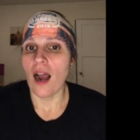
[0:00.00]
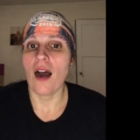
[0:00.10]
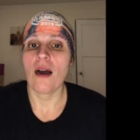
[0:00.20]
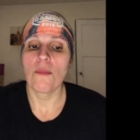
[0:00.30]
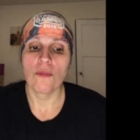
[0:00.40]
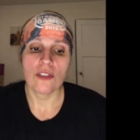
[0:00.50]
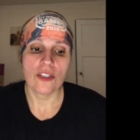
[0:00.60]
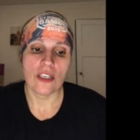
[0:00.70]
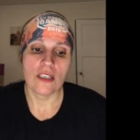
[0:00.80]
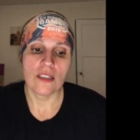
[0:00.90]
um,
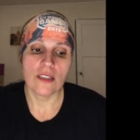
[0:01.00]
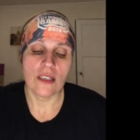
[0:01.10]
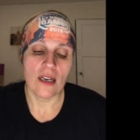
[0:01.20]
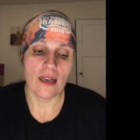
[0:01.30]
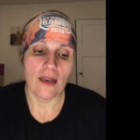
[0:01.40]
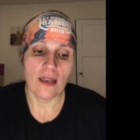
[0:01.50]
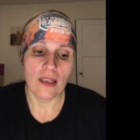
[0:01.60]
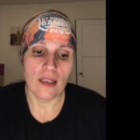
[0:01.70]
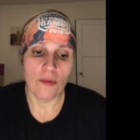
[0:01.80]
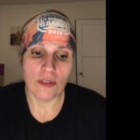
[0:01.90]
which is uh,
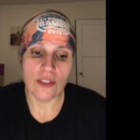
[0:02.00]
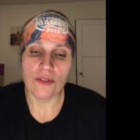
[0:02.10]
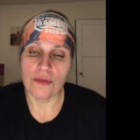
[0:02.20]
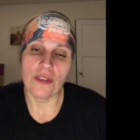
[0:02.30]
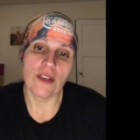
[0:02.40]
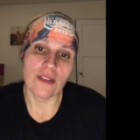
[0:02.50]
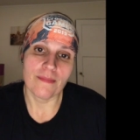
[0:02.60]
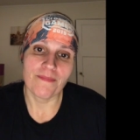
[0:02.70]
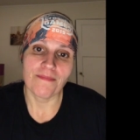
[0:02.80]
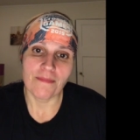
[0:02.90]
which is really good.
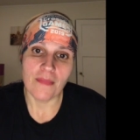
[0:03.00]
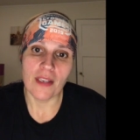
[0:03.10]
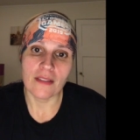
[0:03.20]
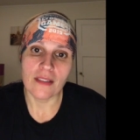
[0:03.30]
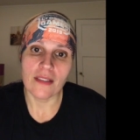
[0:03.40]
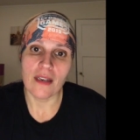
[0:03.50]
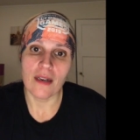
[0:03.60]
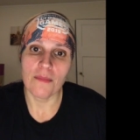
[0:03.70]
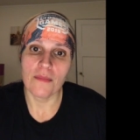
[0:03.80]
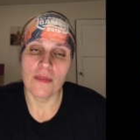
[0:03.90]
It's
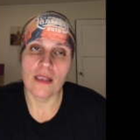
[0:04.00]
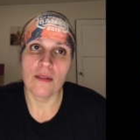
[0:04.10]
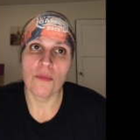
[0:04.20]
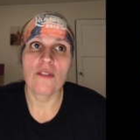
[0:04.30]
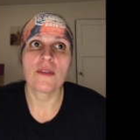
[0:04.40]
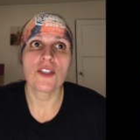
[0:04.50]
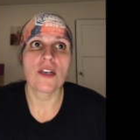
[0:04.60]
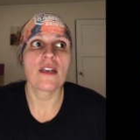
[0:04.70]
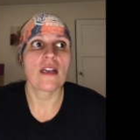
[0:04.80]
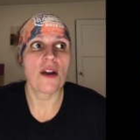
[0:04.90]
um, it, we've been
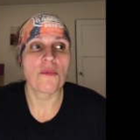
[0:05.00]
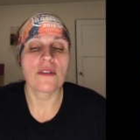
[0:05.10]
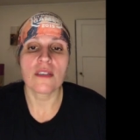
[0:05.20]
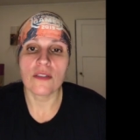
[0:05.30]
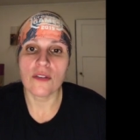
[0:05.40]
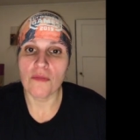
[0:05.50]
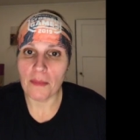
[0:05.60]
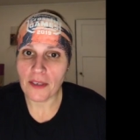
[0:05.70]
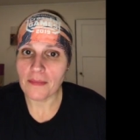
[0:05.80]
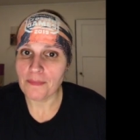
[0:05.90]
trending downward since
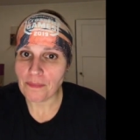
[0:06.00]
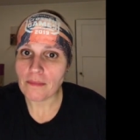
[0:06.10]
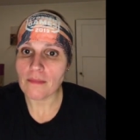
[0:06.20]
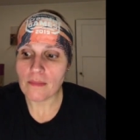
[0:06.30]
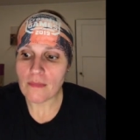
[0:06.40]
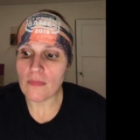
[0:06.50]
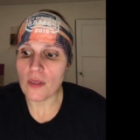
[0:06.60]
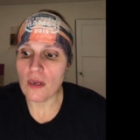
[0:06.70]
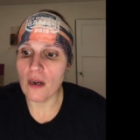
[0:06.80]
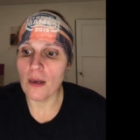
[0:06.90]
November.
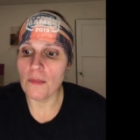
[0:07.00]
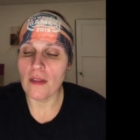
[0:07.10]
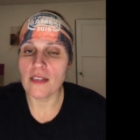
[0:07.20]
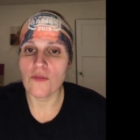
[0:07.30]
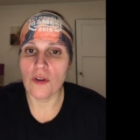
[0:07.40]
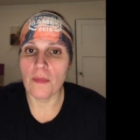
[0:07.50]
Um, the last four